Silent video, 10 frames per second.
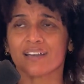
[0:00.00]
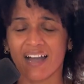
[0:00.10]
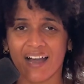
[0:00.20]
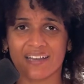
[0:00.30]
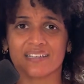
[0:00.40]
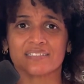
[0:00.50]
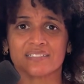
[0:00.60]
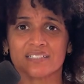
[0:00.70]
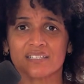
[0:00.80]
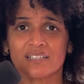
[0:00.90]
goddess.
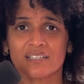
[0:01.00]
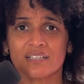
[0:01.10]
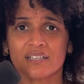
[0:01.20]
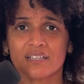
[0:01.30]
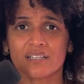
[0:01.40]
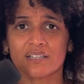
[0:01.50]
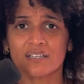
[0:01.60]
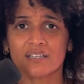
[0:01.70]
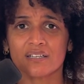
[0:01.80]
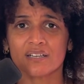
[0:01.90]

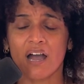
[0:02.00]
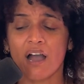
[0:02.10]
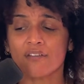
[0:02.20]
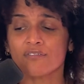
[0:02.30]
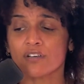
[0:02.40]
I feel